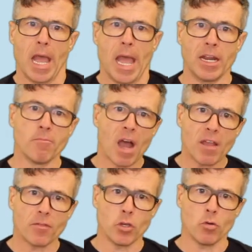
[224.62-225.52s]
And in
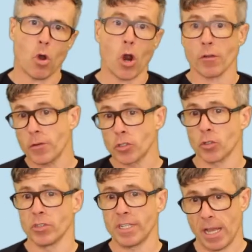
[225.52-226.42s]
my view,
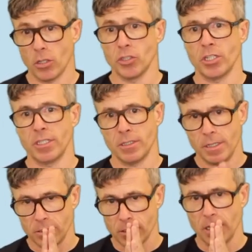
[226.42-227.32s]
artificial
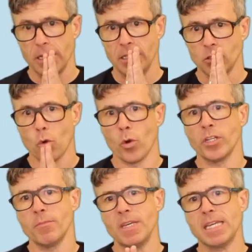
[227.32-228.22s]
intelligence is
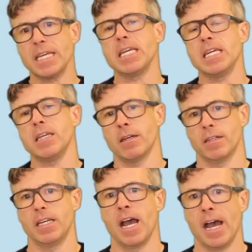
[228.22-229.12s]
going to be key
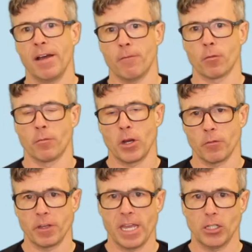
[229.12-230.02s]
for
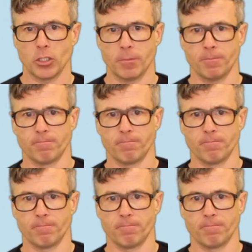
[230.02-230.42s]
verification.